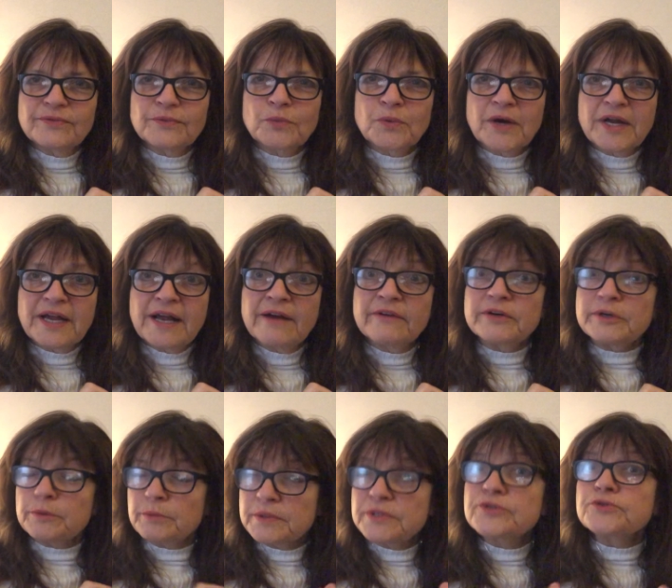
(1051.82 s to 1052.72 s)
what
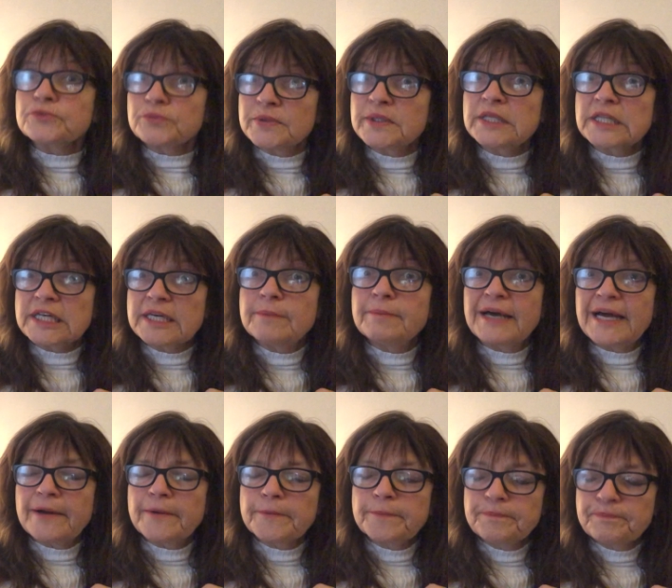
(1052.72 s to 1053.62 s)
Herod was really
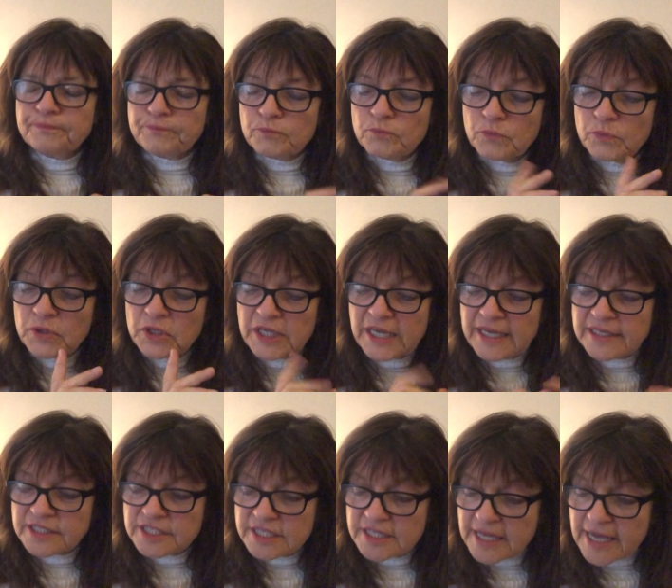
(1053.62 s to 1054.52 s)
about? And we'll
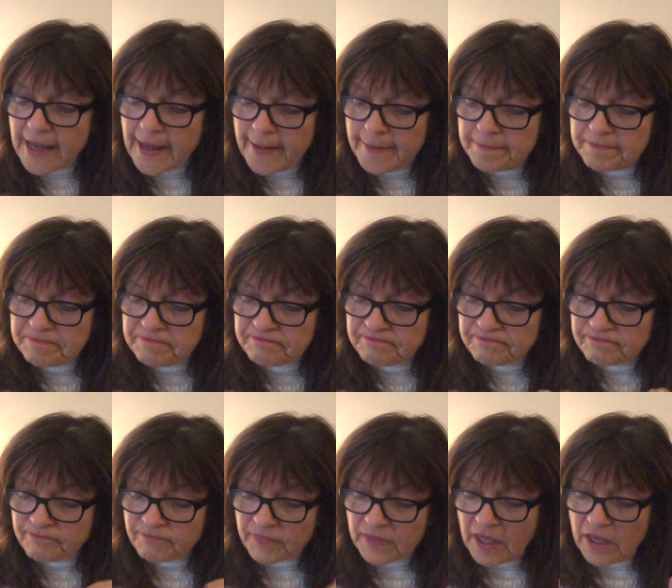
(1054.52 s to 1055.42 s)
get to that.
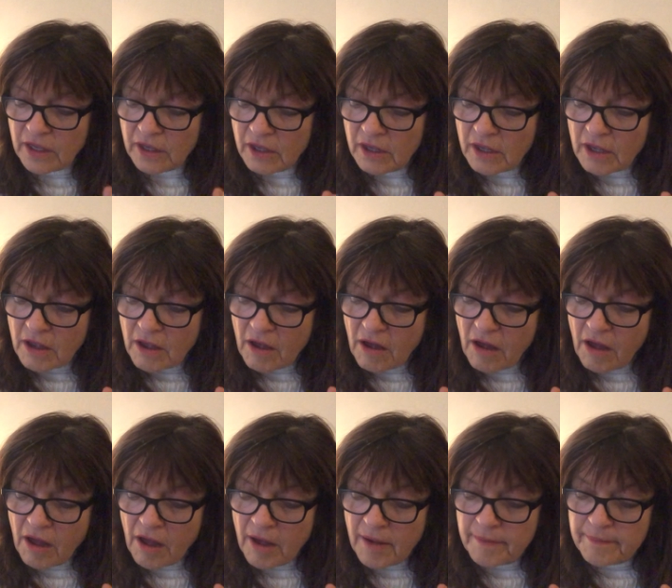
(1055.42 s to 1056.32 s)

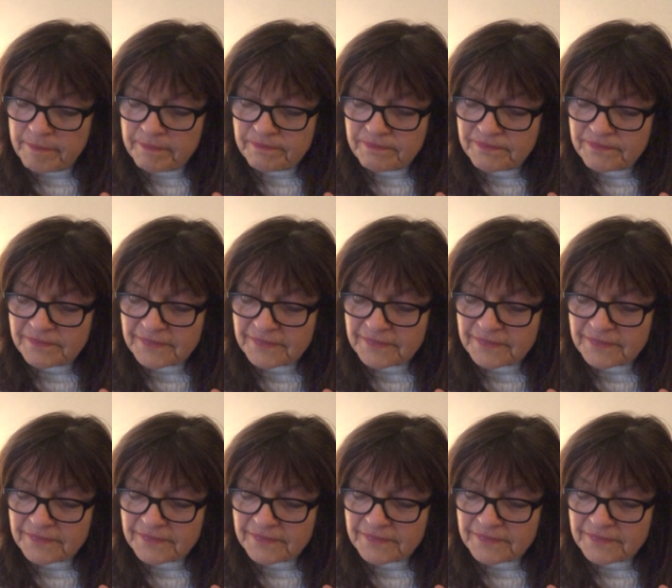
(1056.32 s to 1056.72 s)
Um,